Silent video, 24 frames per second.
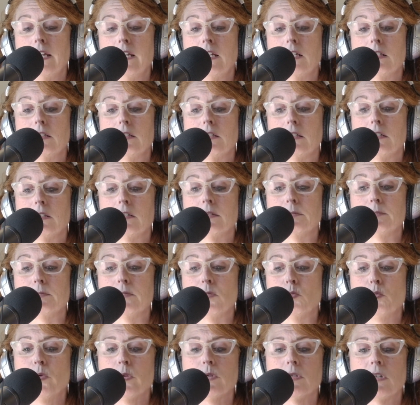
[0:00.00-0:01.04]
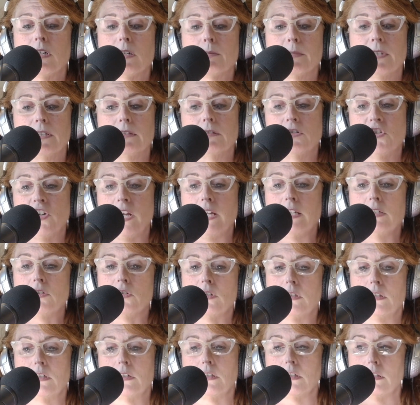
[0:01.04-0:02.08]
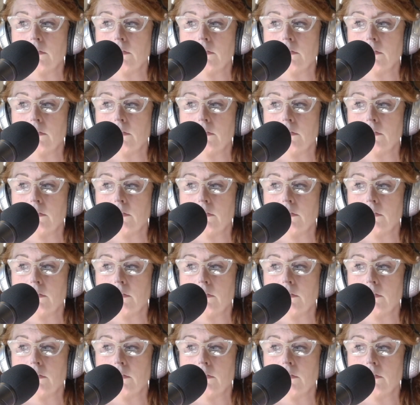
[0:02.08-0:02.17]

And we were talking about changing